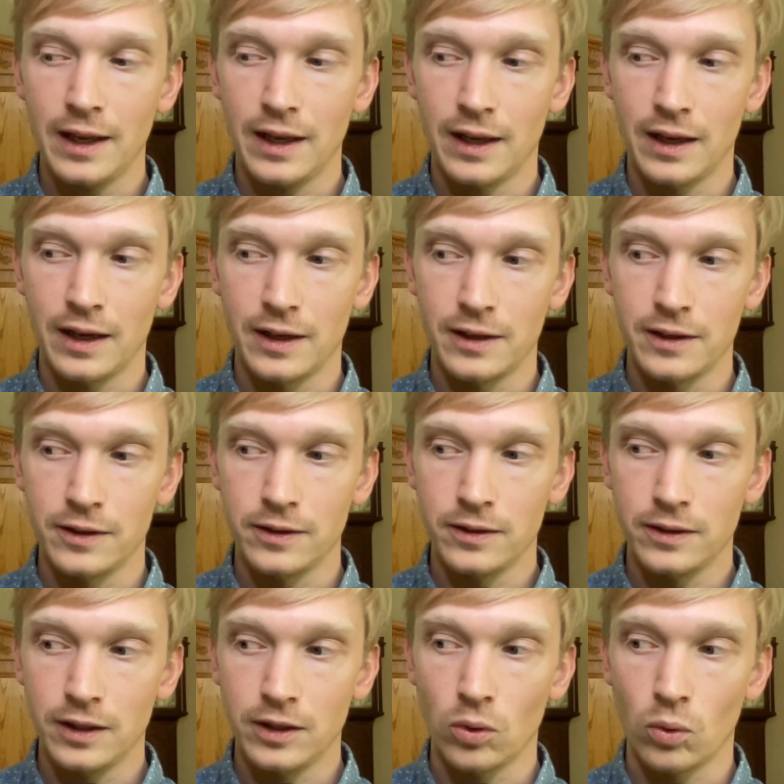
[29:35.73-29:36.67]
And
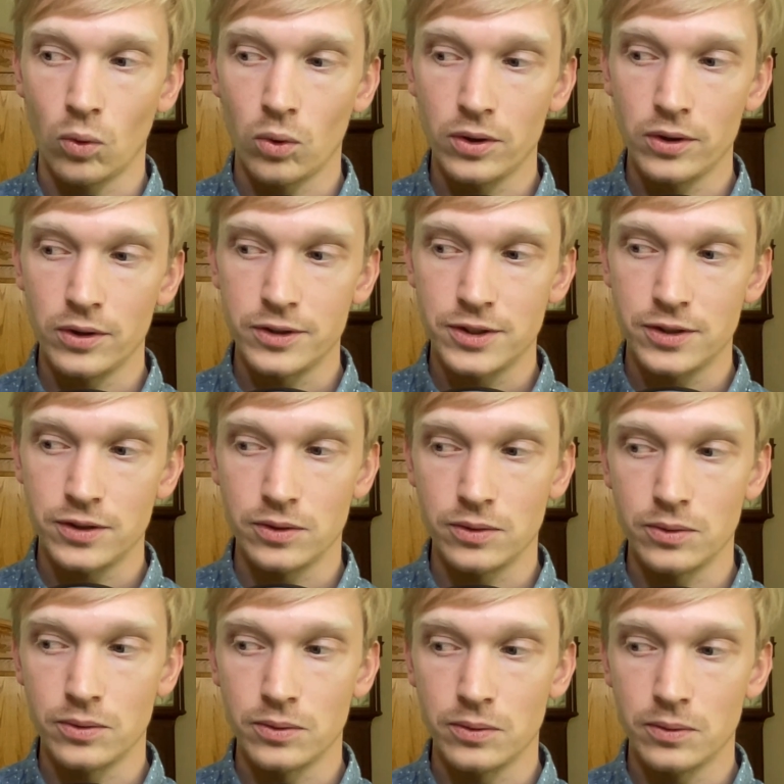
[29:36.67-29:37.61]
in order
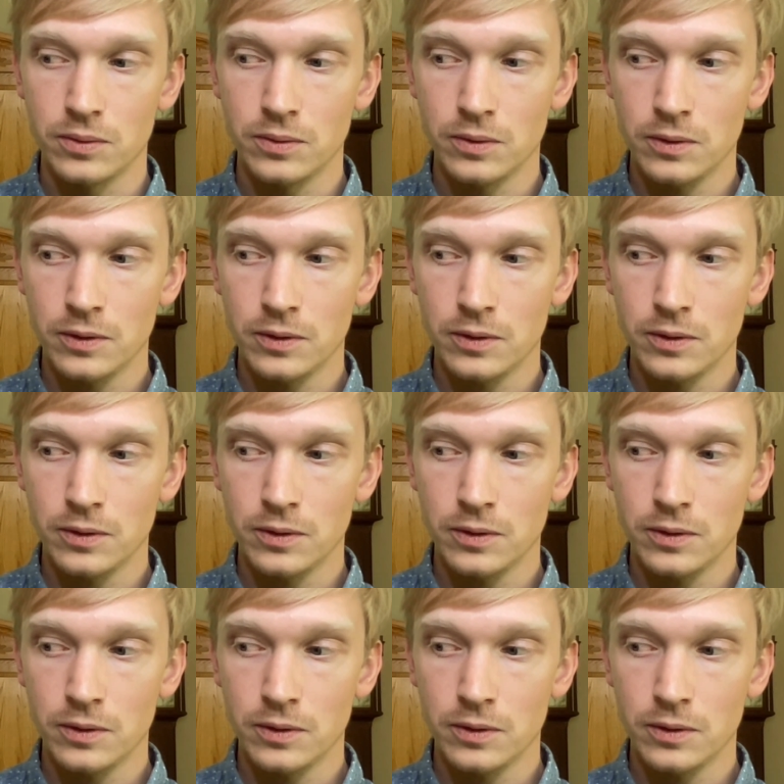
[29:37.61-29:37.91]
to